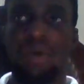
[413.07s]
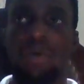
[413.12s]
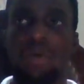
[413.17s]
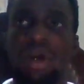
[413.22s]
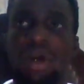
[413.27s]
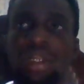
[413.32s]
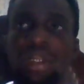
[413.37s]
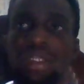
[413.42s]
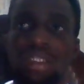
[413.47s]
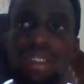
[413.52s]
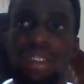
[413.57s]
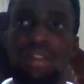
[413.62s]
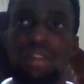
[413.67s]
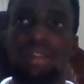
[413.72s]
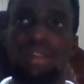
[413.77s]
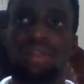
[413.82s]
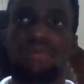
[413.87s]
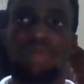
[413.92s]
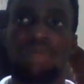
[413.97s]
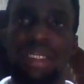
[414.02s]
What are the
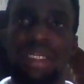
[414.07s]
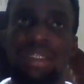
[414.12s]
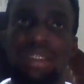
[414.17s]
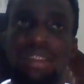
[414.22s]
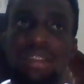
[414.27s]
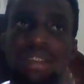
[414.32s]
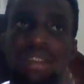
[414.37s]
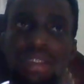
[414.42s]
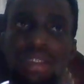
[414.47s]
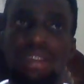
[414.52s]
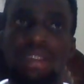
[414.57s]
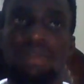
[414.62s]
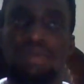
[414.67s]
chances of me getting this